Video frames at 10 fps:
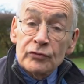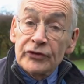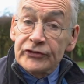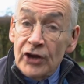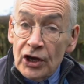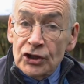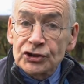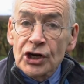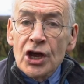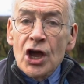
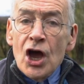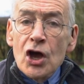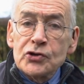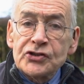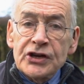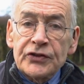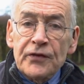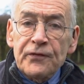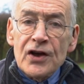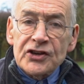Research hosted the
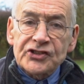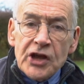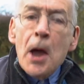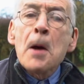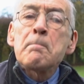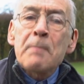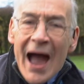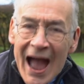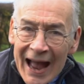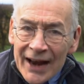first
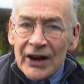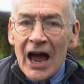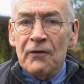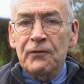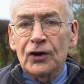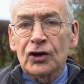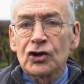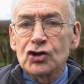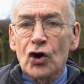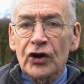
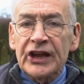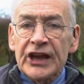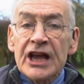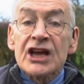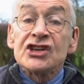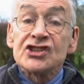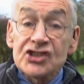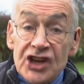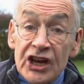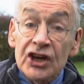Pan-African Donkey
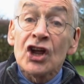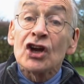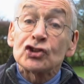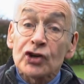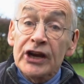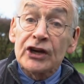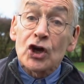Skin Trade